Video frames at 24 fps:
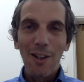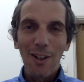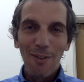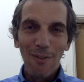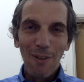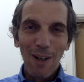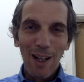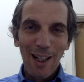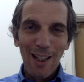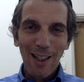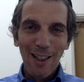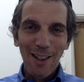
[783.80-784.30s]

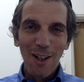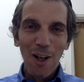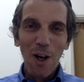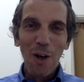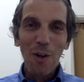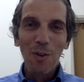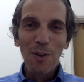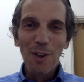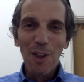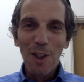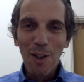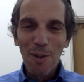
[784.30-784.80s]
right
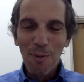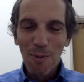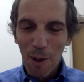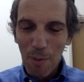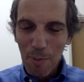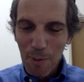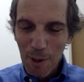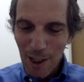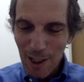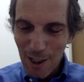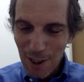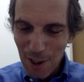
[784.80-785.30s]
known
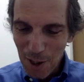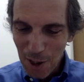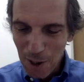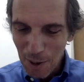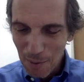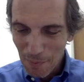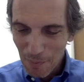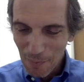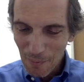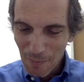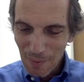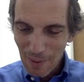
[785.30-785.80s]

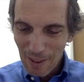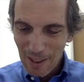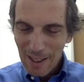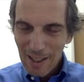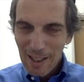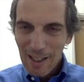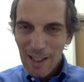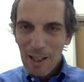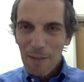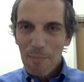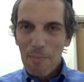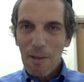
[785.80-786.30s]
disruptions.
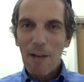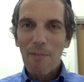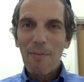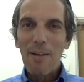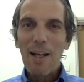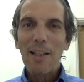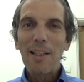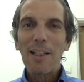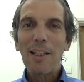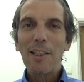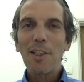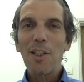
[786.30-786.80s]
He might
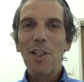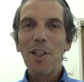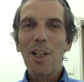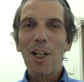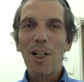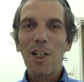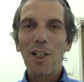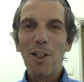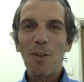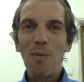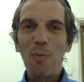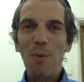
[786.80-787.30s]
have a
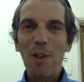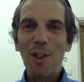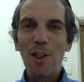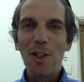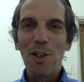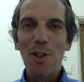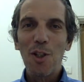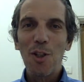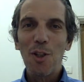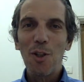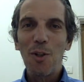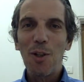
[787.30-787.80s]
discussion with
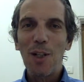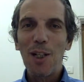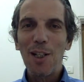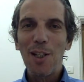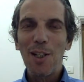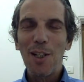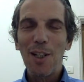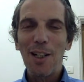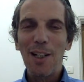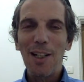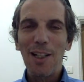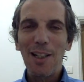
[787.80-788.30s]
his
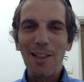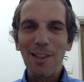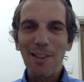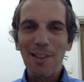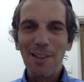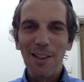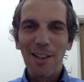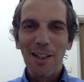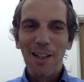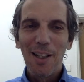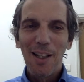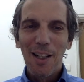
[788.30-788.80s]
students, and
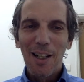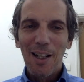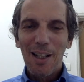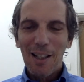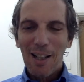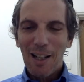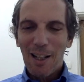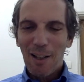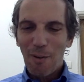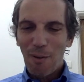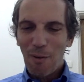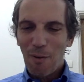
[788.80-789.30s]
he's
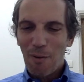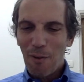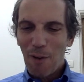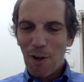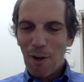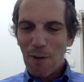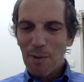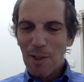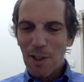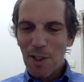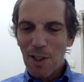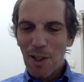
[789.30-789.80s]
kind of
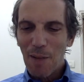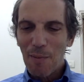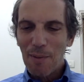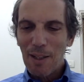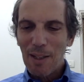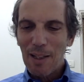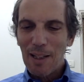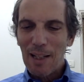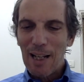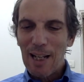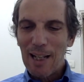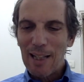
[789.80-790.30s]
referring to
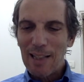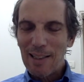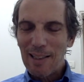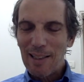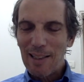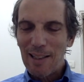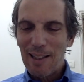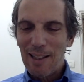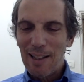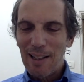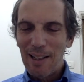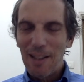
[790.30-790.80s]
something that,
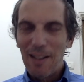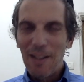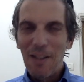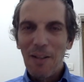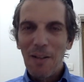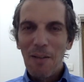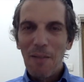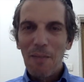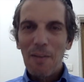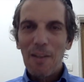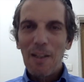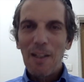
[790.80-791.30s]
uh,
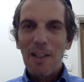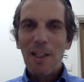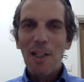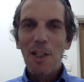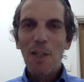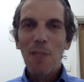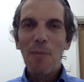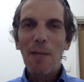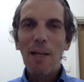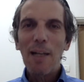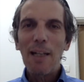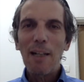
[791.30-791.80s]
in
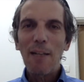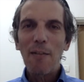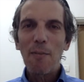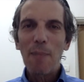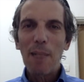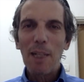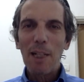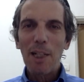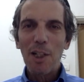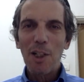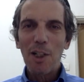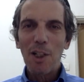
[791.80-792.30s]
his mind,
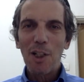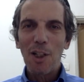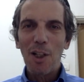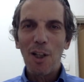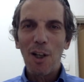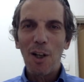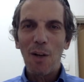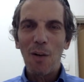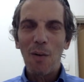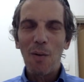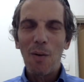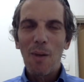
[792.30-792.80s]
everybody should
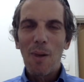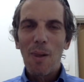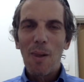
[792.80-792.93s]
know.